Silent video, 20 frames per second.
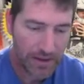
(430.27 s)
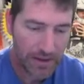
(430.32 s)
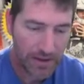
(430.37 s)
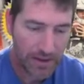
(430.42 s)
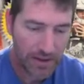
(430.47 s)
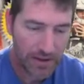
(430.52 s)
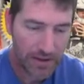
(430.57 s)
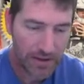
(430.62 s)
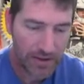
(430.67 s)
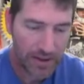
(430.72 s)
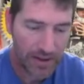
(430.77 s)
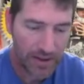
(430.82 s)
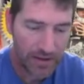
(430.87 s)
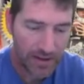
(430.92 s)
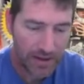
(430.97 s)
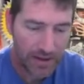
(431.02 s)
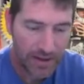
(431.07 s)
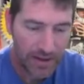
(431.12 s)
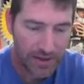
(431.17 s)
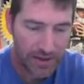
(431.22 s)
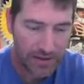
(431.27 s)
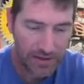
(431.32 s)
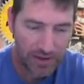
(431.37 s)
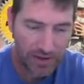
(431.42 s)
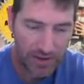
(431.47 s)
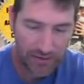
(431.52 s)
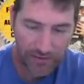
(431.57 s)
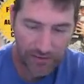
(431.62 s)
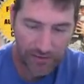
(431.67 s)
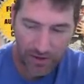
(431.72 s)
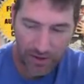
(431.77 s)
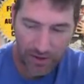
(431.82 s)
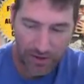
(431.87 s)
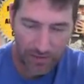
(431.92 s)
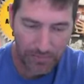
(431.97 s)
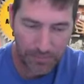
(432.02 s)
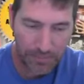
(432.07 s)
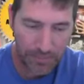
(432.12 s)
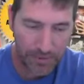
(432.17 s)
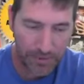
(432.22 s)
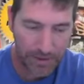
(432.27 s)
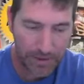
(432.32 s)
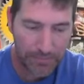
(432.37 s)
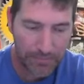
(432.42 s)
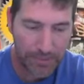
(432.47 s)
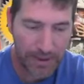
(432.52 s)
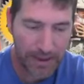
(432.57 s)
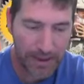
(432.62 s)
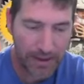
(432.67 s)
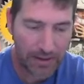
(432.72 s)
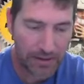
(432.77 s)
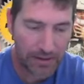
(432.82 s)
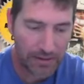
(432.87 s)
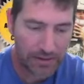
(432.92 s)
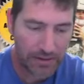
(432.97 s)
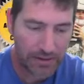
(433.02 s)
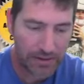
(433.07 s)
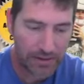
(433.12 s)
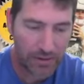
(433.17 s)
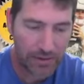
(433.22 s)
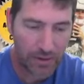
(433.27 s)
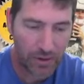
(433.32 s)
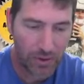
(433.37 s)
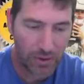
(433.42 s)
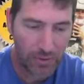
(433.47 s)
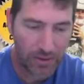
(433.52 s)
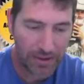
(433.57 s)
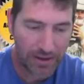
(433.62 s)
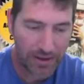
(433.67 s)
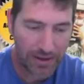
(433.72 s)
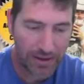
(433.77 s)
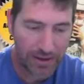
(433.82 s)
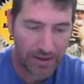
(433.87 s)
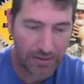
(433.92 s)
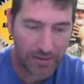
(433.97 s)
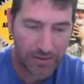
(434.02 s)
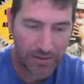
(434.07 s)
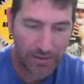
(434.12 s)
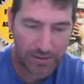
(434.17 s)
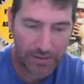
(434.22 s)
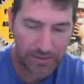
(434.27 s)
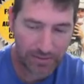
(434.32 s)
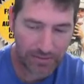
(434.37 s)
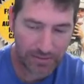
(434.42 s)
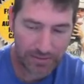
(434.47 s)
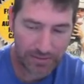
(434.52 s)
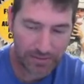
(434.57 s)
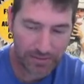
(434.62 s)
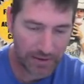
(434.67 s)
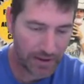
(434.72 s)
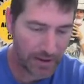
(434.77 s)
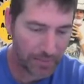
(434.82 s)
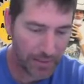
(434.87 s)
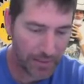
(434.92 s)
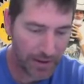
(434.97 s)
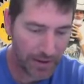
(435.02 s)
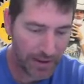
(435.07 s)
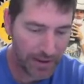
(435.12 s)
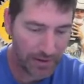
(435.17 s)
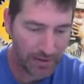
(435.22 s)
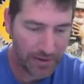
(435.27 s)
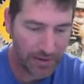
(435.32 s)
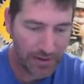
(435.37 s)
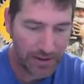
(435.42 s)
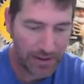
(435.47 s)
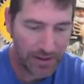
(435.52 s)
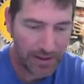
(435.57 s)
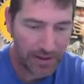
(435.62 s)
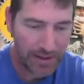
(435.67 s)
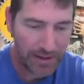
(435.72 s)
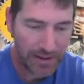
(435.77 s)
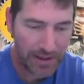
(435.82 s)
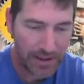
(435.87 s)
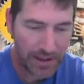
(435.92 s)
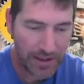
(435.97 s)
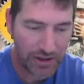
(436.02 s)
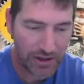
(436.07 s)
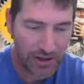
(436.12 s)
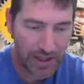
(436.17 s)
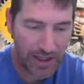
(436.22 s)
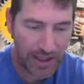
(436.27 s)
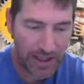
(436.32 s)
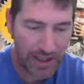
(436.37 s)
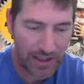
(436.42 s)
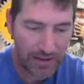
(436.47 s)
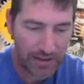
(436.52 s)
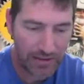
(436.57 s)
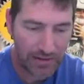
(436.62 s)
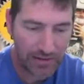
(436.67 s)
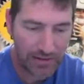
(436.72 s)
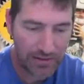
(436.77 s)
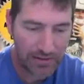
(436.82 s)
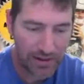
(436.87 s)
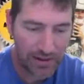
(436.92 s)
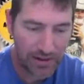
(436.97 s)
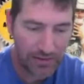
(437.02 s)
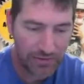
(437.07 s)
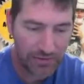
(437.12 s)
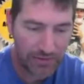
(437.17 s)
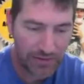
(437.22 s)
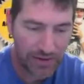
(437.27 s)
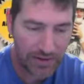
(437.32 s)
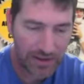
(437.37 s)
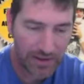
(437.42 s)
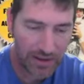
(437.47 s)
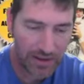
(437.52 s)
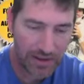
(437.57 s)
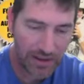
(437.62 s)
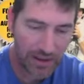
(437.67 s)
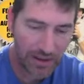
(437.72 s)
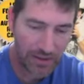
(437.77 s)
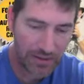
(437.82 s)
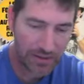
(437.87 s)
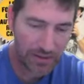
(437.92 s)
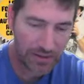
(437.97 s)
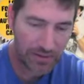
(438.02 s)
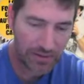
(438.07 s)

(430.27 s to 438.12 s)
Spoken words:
Touchdown Kings, Jake Fromm, put in a pile. Cole McDonald in a pile. KJ Hamler, leaf, that's a yellow.